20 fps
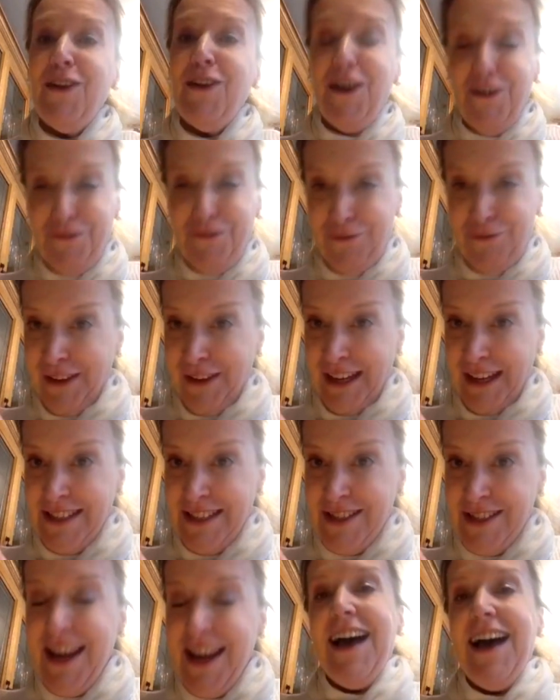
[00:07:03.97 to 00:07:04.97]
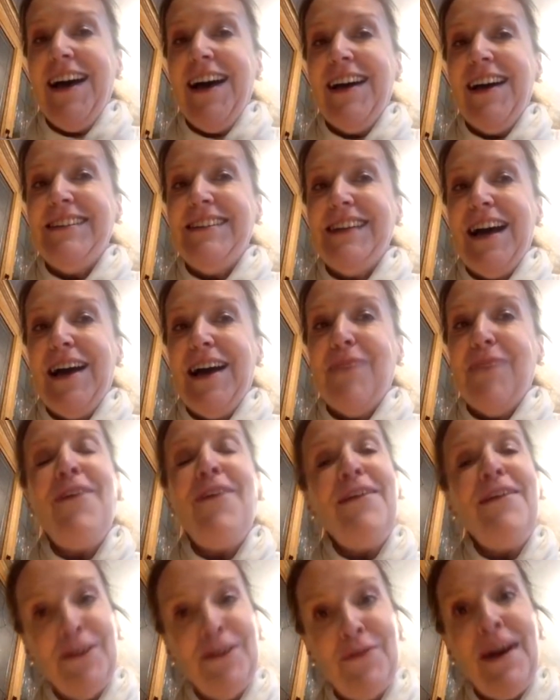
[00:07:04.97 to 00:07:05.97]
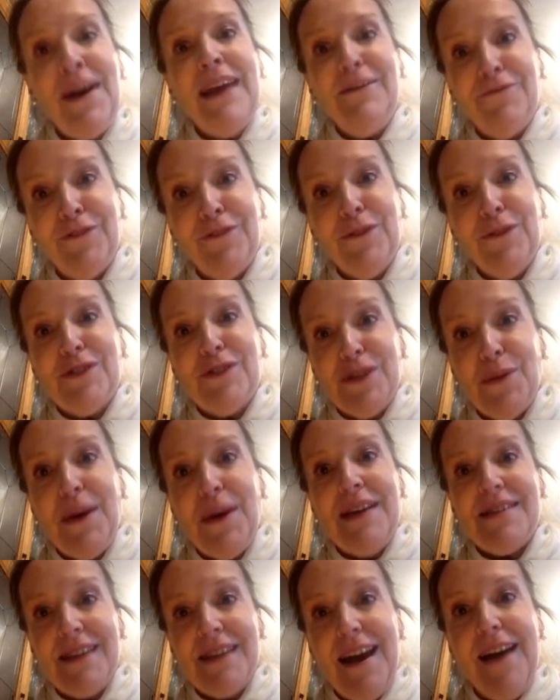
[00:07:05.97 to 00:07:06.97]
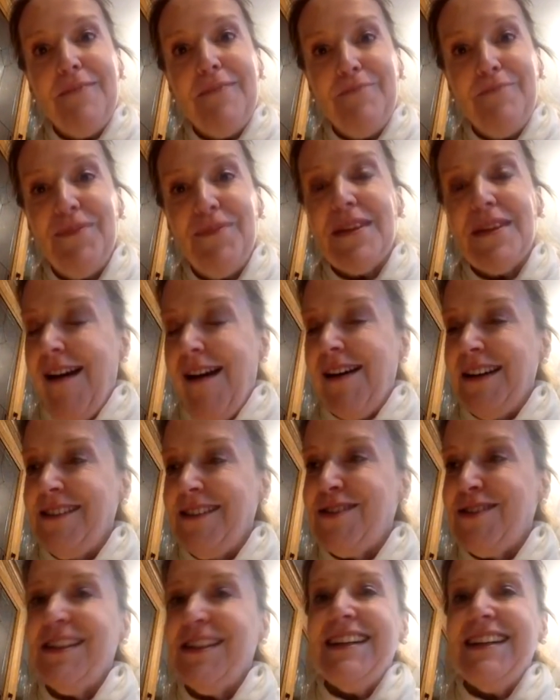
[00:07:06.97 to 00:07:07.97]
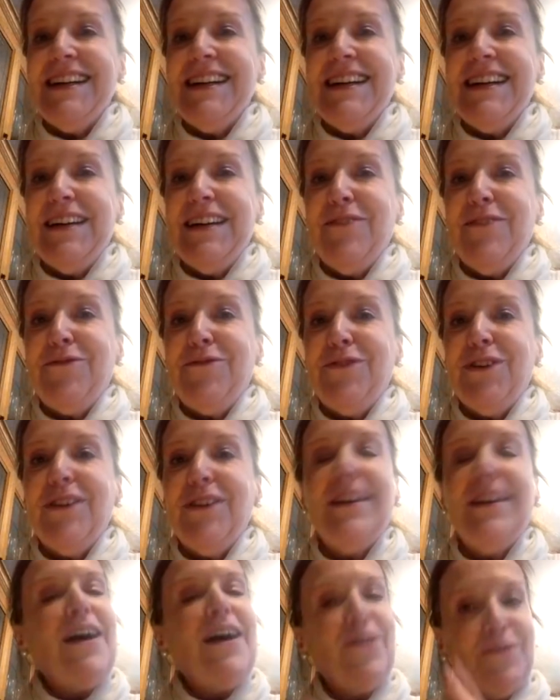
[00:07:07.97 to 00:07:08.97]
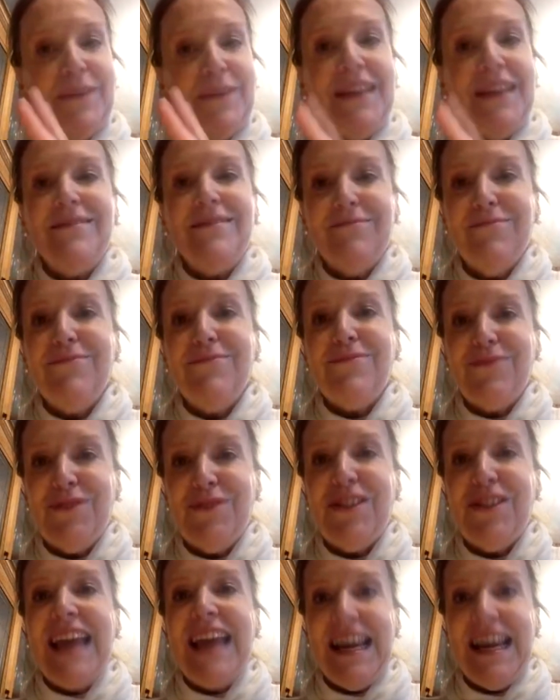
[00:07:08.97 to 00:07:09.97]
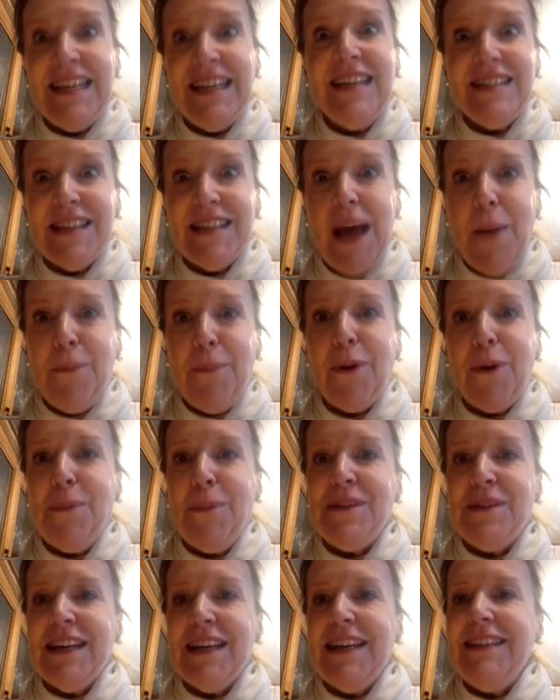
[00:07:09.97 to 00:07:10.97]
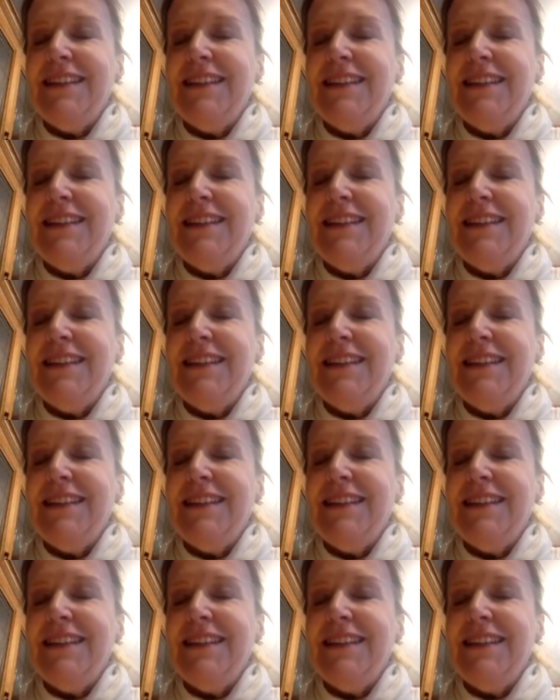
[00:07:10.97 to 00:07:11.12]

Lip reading: our feet, and I'm very grateful to the West Ham guys for allowing me to get into that property.